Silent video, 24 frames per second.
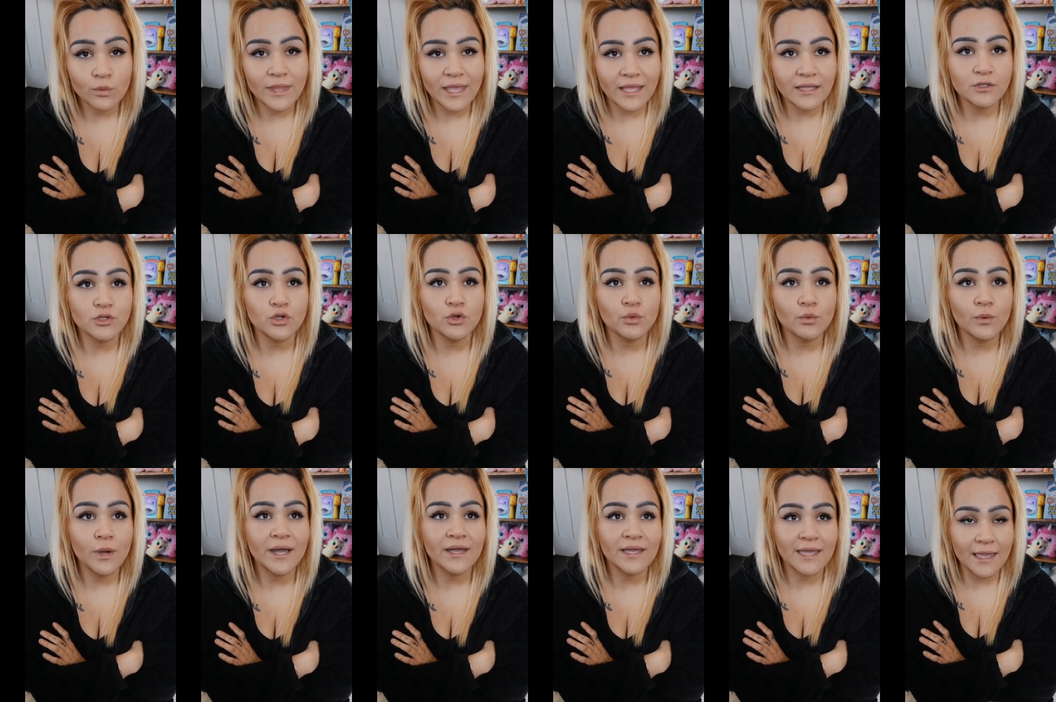that you
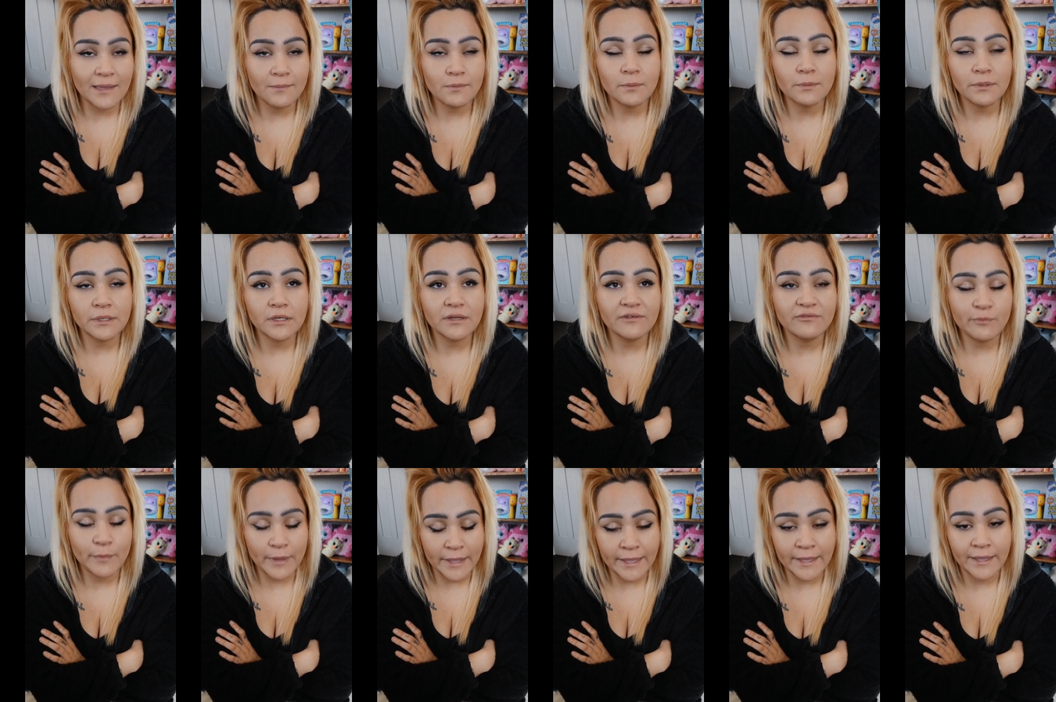are capable
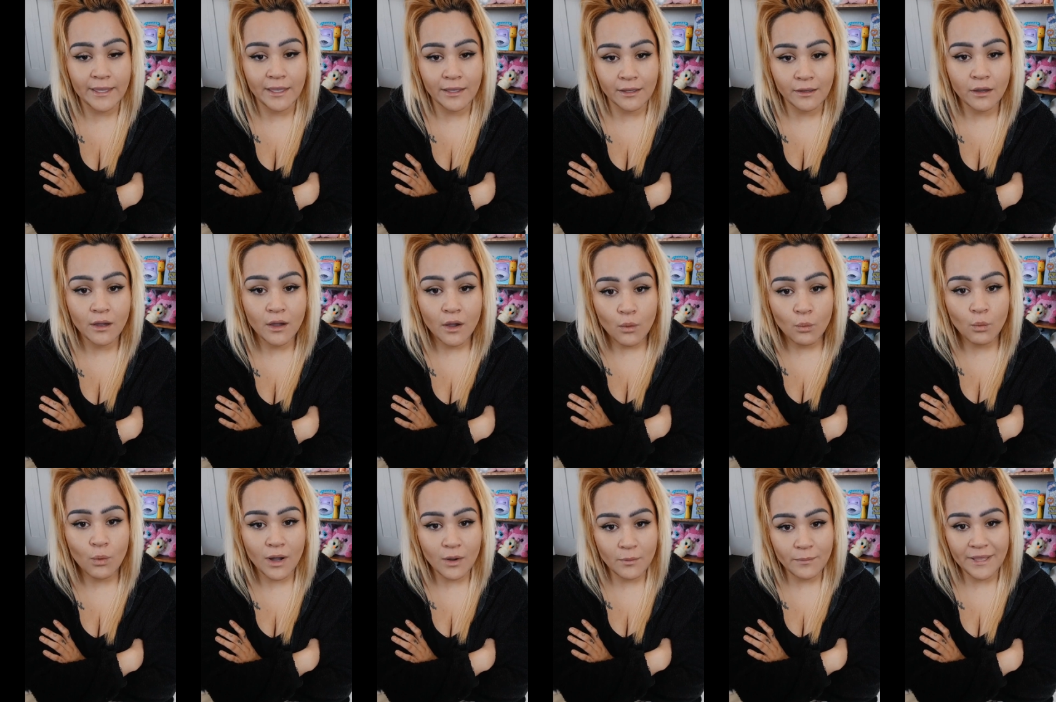of being
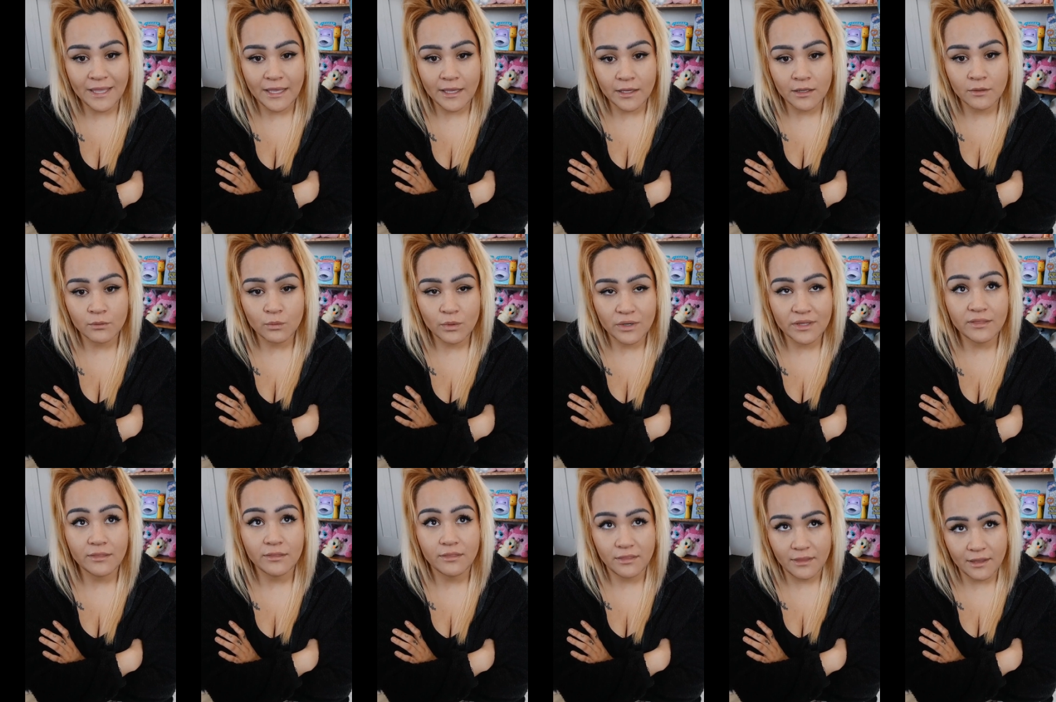while being with
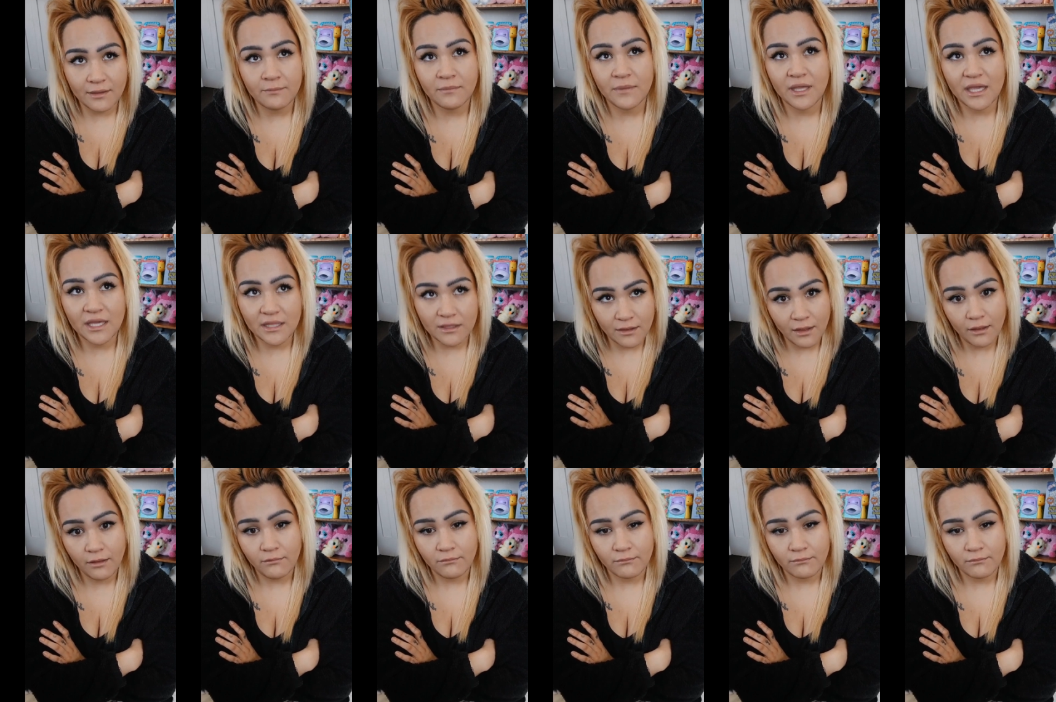them either.